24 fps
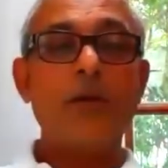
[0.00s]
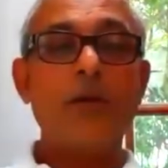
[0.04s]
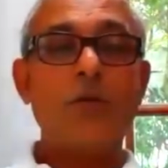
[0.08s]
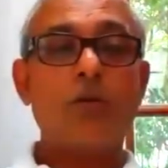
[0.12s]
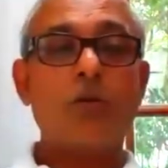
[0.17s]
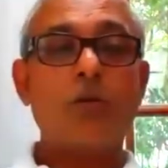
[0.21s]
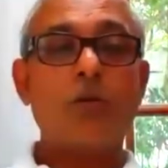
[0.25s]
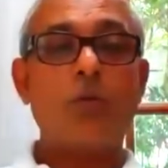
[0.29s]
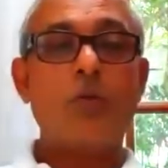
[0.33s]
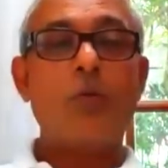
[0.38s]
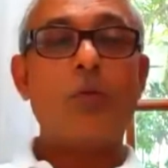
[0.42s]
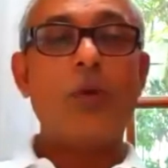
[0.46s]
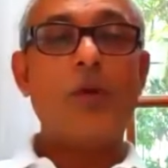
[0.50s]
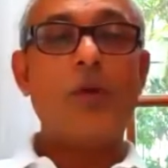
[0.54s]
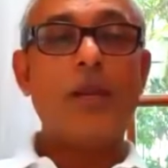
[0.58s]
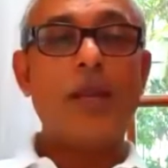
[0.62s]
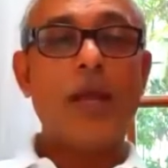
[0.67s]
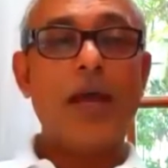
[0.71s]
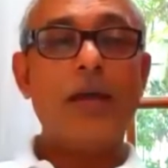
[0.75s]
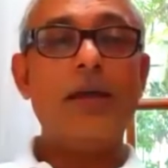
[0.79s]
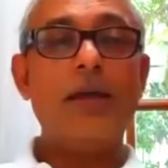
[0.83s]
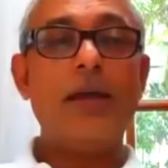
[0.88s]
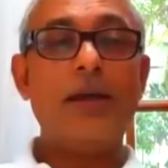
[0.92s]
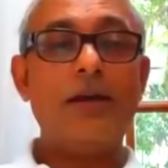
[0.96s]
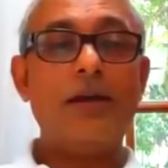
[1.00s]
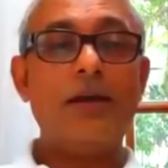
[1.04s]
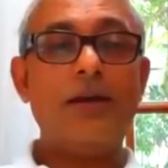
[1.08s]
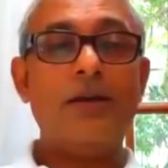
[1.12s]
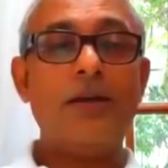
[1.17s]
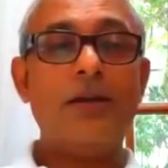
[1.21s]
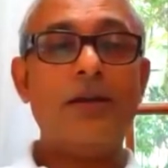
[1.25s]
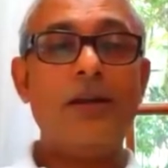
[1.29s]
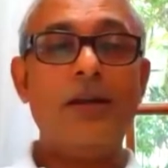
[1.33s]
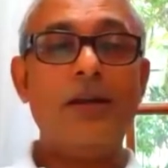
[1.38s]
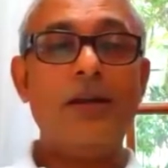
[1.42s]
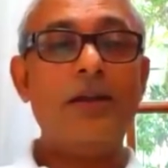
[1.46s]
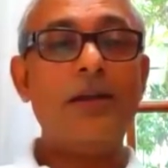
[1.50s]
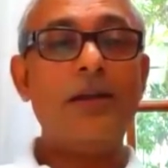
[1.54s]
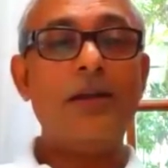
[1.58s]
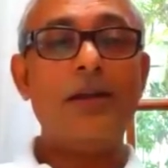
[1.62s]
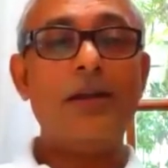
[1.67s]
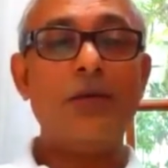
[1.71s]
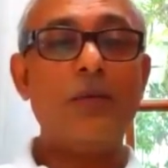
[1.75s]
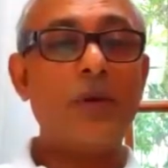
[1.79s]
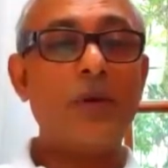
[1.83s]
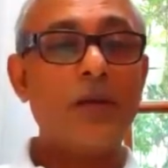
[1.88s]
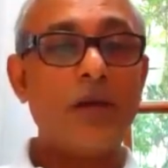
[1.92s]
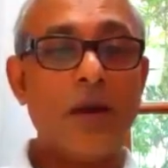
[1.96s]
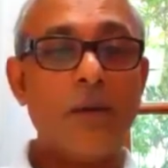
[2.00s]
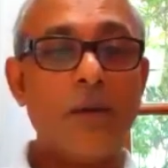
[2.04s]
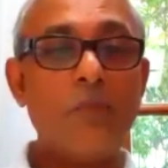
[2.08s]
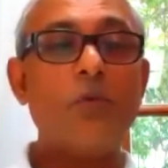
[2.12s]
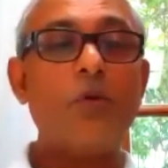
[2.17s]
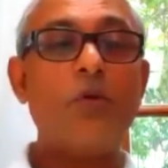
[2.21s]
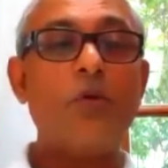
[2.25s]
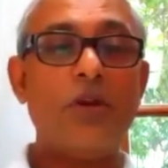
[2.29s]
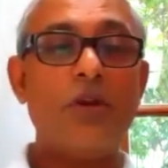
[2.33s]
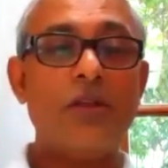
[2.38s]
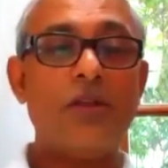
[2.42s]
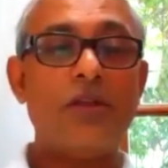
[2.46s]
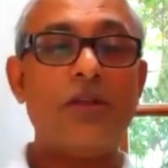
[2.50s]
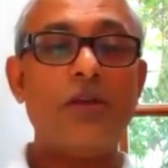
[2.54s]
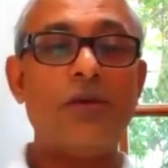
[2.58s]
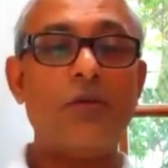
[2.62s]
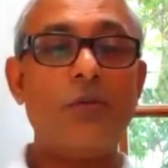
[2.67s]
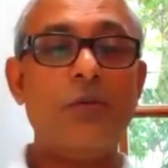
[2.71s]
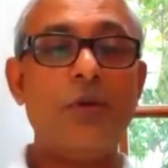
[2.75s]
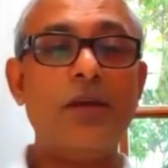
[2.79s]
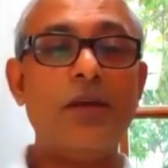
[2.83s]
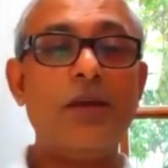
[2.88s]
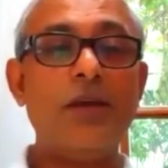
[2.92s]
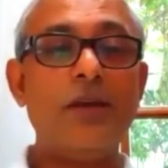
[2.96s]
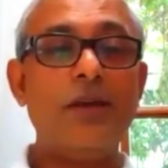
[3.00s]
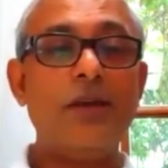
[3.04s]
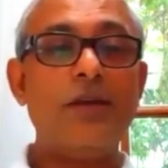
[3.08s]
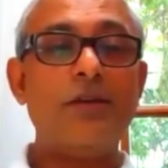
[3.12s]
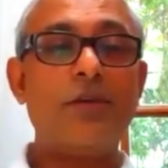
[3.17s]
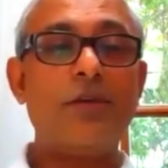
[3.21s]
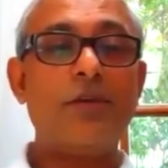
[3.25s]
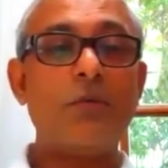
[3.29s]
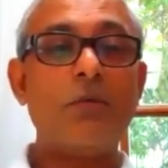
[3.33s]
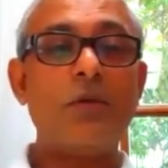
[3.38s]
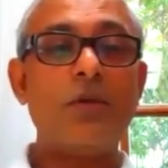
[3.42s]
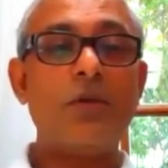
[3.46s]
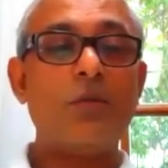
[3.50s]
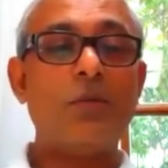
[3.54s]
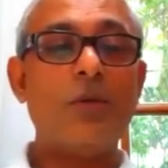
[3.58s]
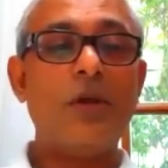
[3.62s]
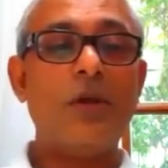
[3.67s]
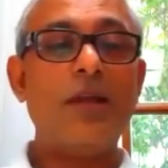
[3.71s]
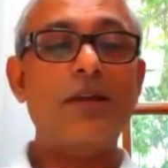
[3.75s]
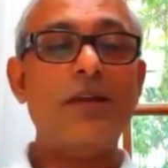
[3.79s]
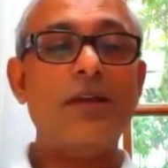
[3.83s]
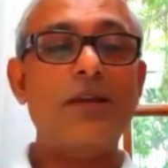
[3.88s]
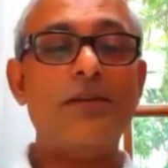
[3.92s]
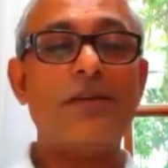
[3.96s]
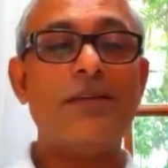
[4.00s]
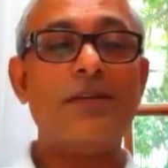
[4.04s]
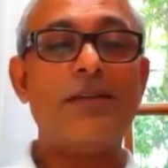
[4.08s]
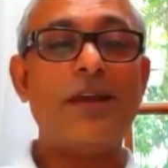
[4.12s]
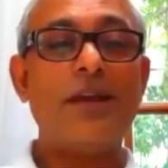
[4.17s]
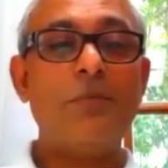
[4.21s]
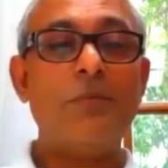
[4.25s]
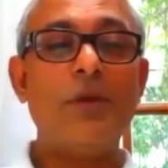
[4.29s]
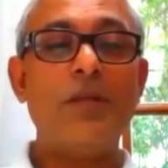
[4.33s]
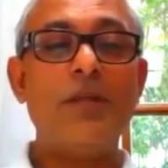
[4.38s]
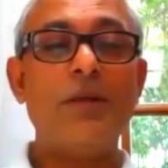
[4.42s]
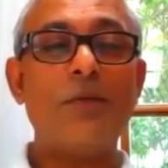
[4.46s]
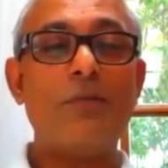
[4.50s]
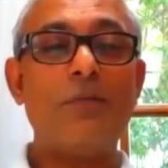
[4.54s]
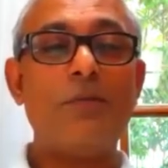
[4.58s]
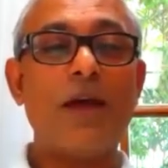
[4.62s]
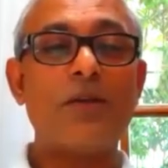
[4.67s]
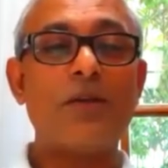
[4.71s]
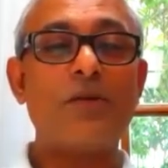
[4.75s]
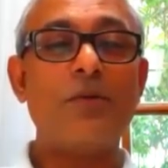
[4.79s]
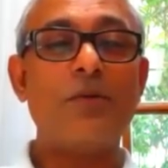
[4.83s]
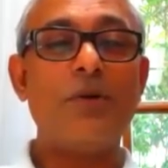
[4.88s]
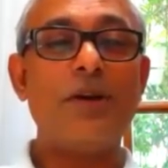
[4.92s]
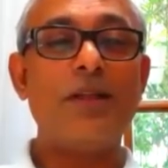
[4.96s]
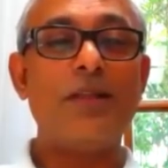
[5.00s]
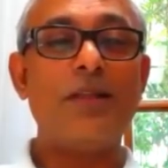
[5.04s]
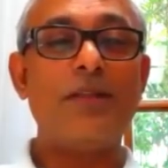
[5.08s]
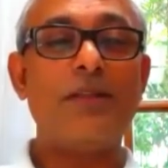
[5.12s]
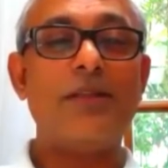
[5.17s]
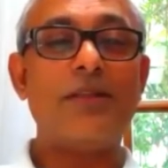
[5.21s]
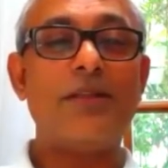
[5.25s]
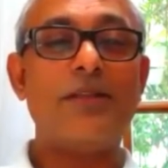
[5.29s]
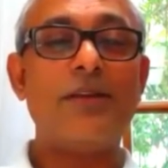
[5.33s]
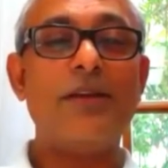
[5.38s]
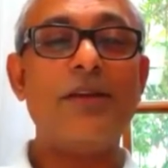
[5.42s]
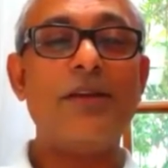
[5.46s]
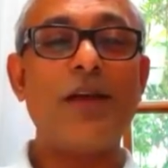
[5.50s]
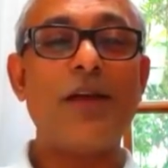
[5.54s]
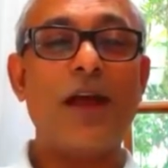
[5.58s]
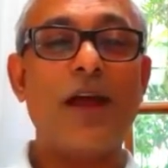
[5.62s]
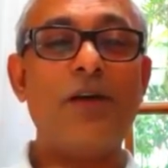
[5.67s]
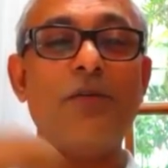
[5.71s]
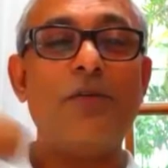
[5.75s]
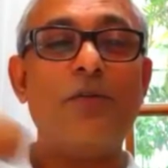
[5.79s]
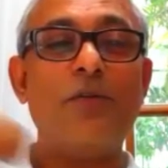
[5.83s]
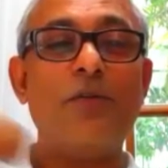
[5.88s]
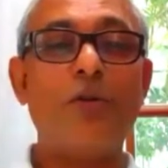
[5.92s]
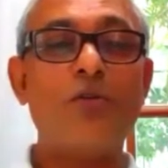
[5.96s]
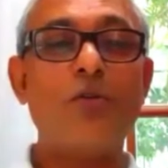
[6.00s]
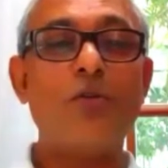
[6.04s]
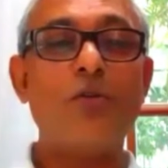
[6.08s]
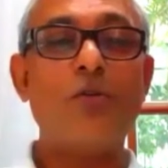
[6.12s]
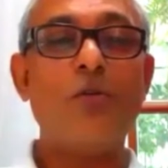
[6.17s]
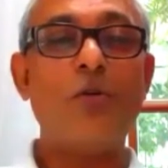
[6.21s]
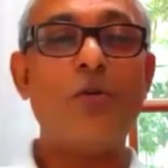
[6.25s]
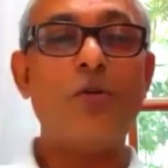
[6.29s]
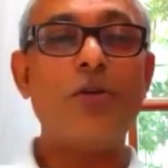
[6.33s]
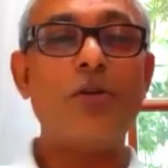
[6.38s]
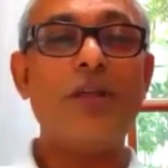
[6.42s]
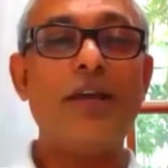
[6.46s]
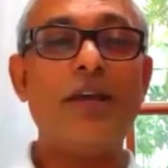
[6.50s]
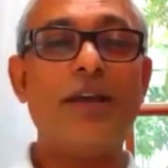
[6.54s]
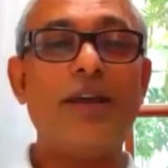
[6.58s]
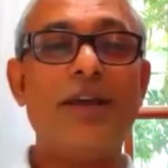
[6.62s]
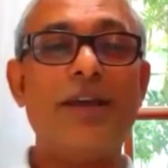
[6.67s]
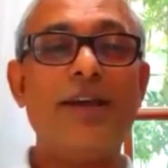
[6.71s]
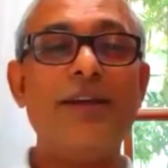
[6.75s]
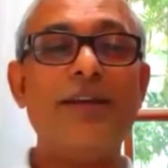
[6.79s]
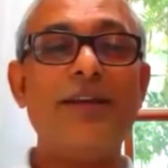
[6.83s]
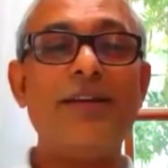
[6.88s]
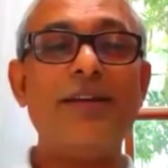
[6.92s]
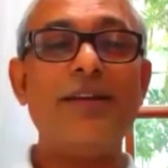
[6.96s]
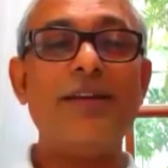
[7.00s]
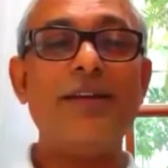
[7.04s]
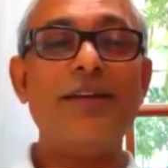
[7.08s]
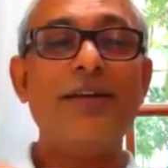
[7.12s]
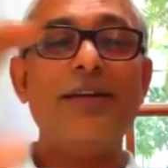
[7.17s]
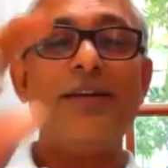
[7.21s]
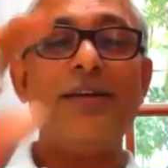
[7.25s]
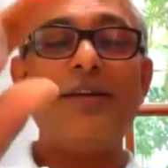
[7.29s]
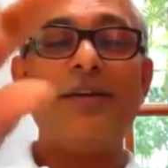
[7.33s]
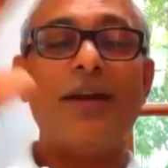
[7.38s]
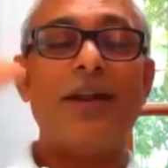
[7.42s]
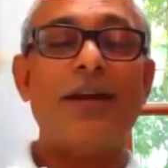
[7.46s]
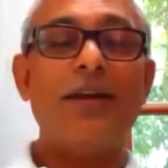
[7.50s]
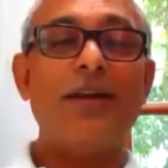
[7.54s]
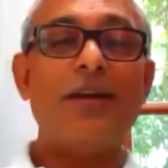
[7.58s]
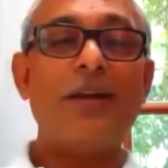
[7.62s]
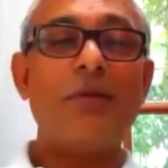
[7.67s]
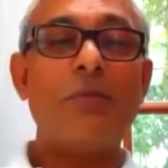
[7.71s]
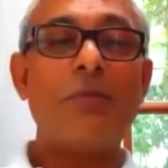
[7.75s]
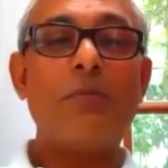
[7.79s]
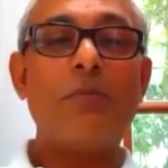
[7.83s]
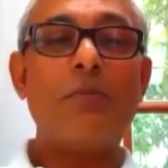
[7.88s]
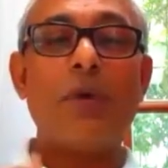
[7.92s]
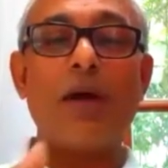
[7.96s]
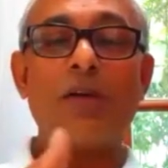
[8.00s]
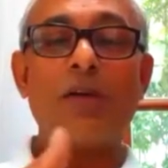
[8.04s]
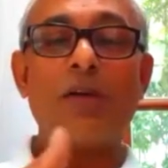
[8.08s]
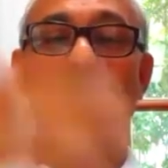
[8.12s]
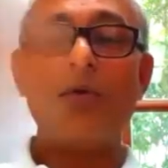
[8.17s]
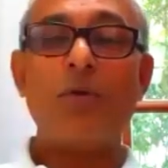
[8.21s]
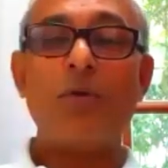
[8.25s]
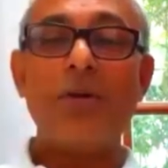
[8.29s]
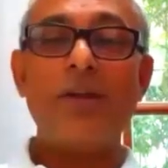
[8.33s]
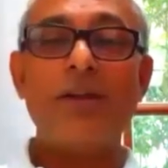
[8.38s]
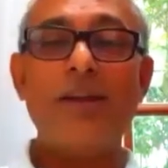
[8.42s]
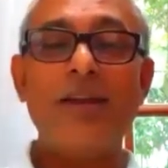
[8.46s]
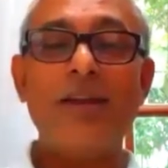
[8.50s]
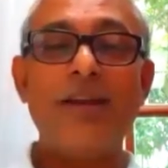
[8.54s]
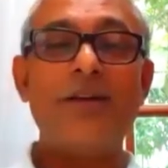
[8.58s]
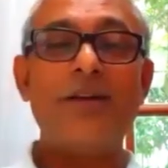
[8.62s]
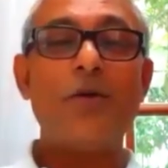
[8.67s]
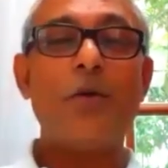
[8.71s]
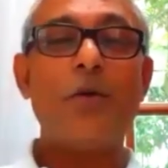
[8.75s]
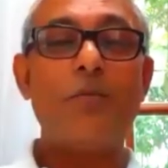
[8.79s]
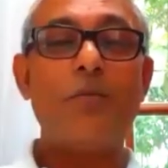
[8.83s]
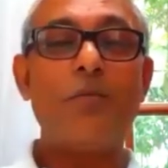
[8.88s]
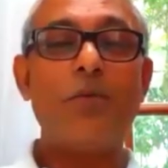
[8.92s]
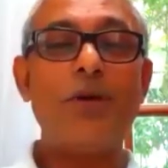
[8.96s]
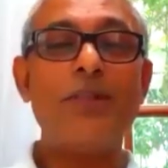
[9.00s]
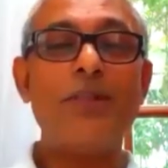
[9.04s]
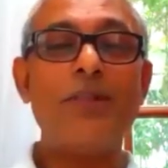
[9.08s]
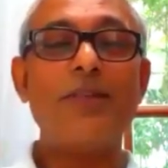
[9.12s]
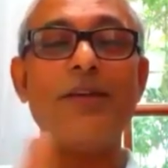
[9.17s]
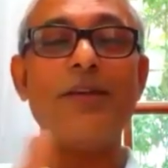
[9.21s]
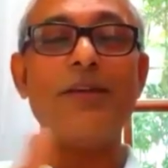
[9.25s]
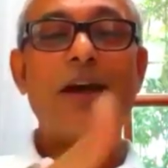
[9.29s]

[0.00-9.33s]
So when I entered, he didn't even come to receive me. From his village, he sent me the password and this thing. I was to go to the gate, enter my password, gate opens.